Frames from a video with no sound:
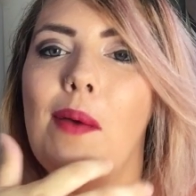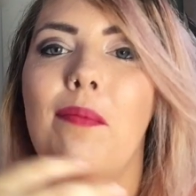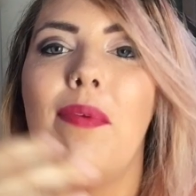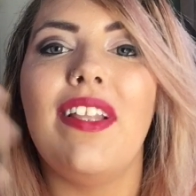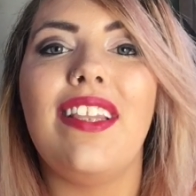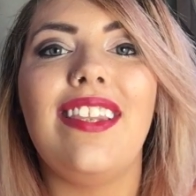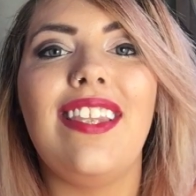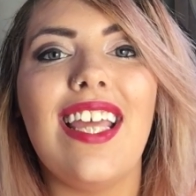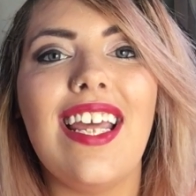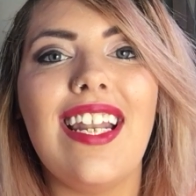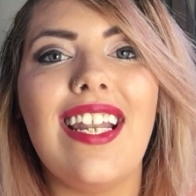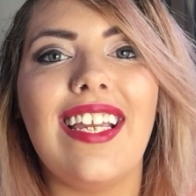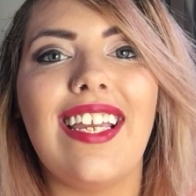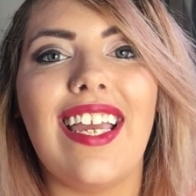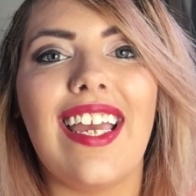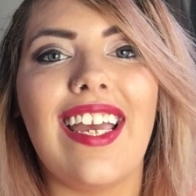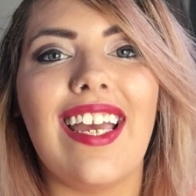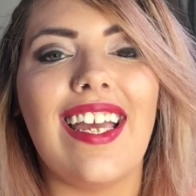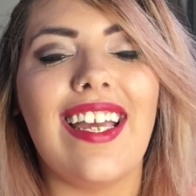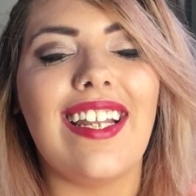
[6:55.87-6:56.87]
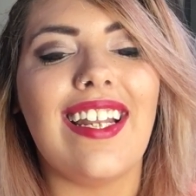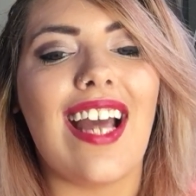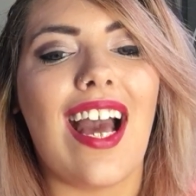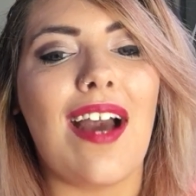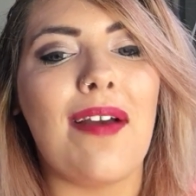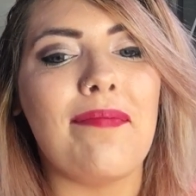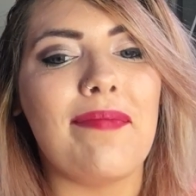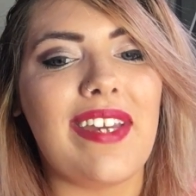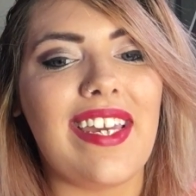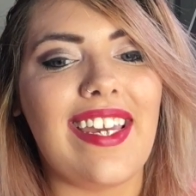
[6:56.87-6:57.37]
But then again, I
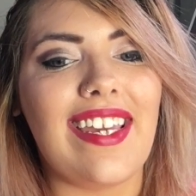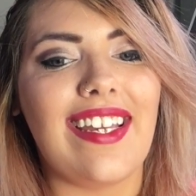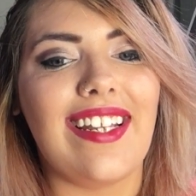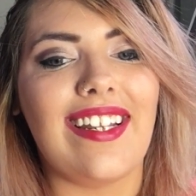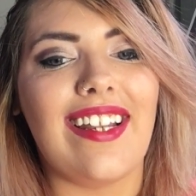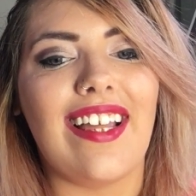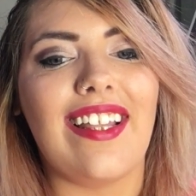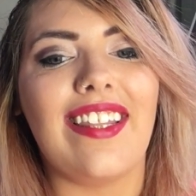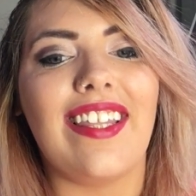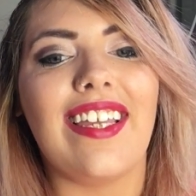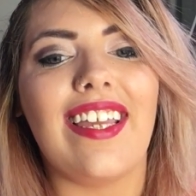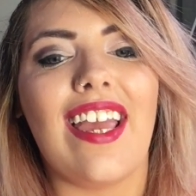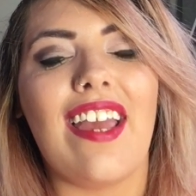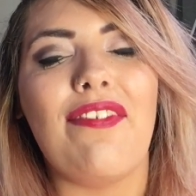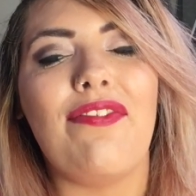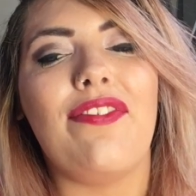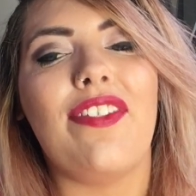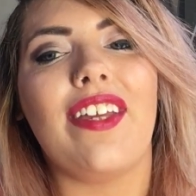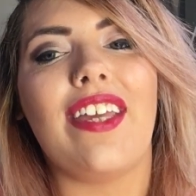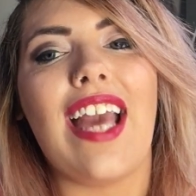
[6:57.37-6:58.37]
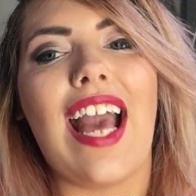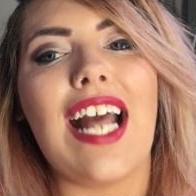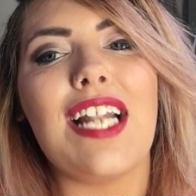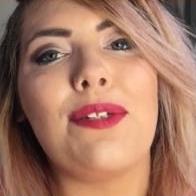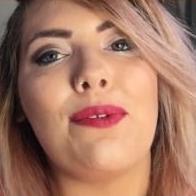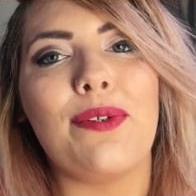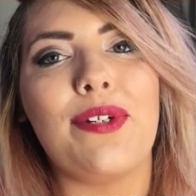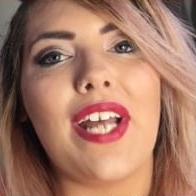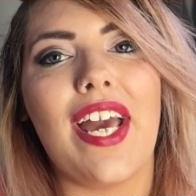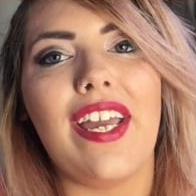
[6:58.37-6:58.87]
mean, if the cats
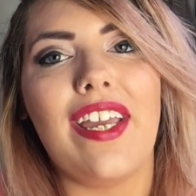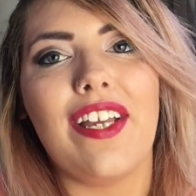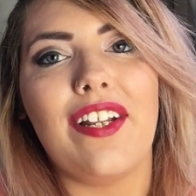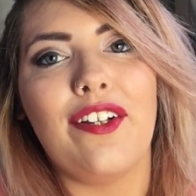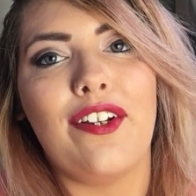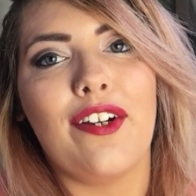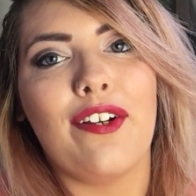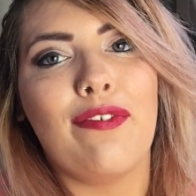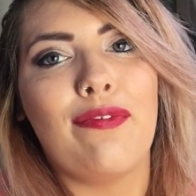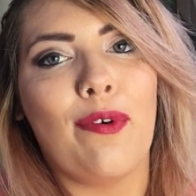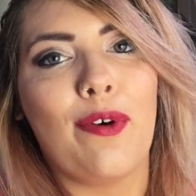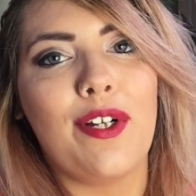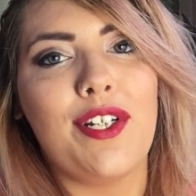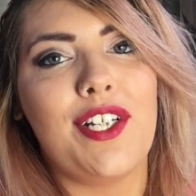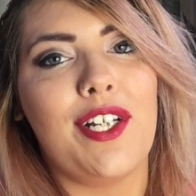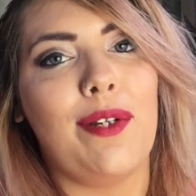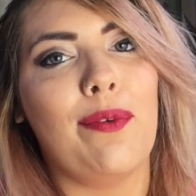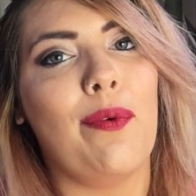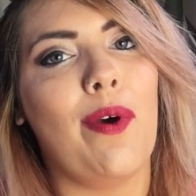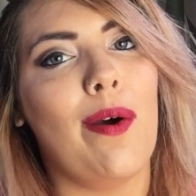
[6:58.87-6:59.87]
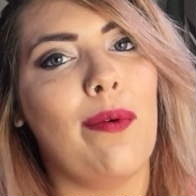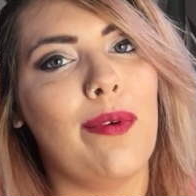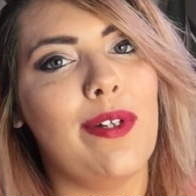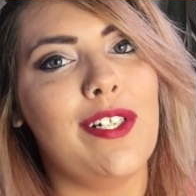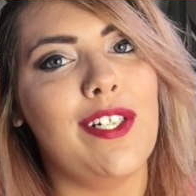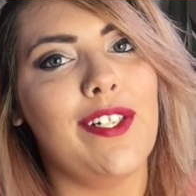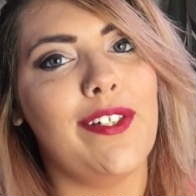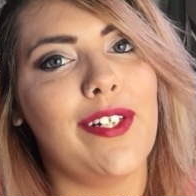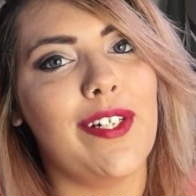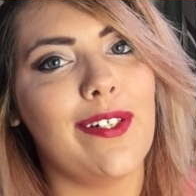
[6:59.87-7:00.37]
were taking your fortune, what would
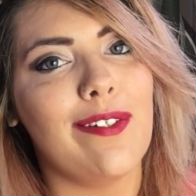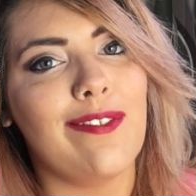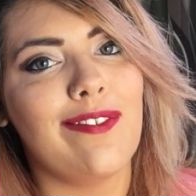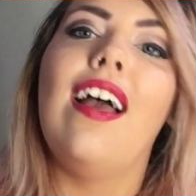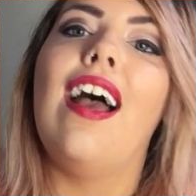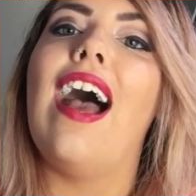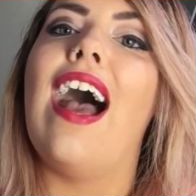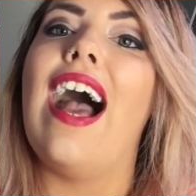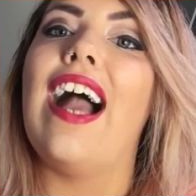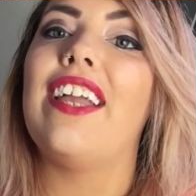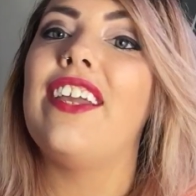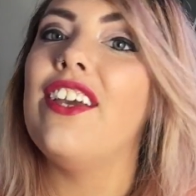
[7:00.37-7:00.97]
you do? I